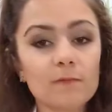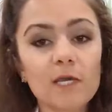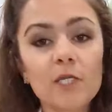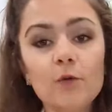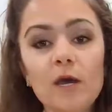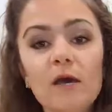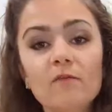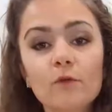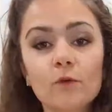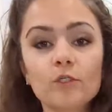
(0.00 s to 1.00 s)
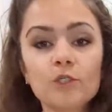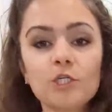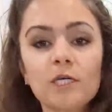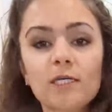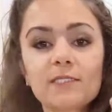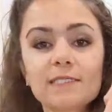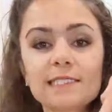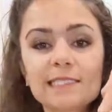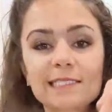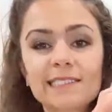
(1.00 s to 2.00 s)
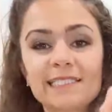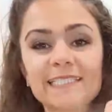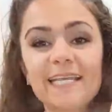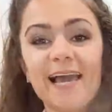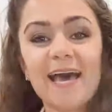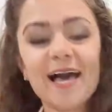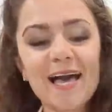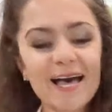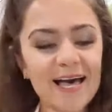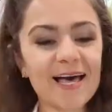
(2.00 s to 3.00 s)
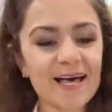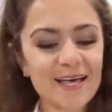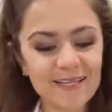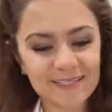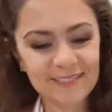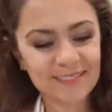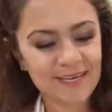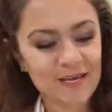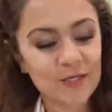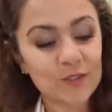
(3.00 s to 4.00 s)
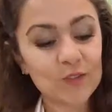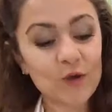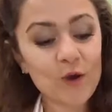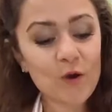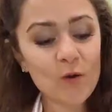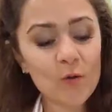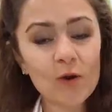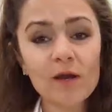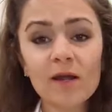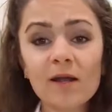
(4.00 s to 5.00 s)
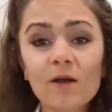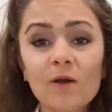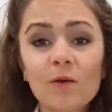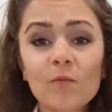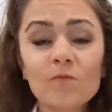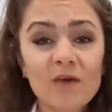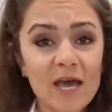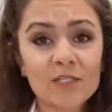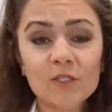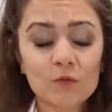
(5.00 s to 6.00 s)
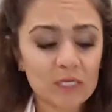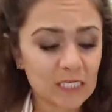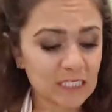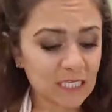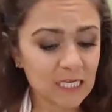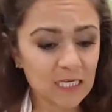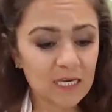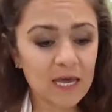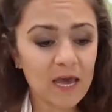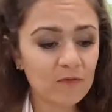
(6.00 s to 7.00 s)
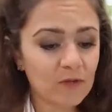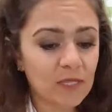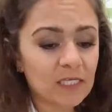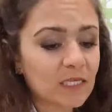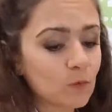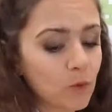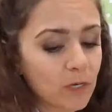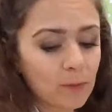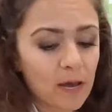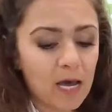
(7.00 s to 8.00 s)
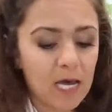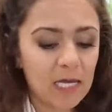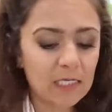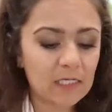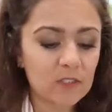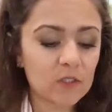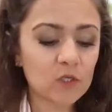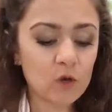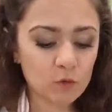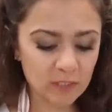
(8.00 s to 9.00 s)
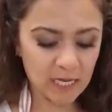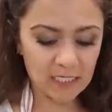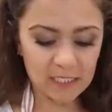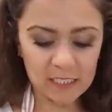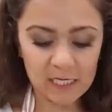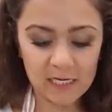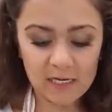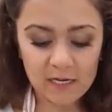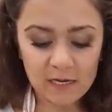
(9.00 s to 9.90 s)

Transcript: And you have your orange chicken. Ta-da! So fast, so easy. Everything's in one pot. So tasty.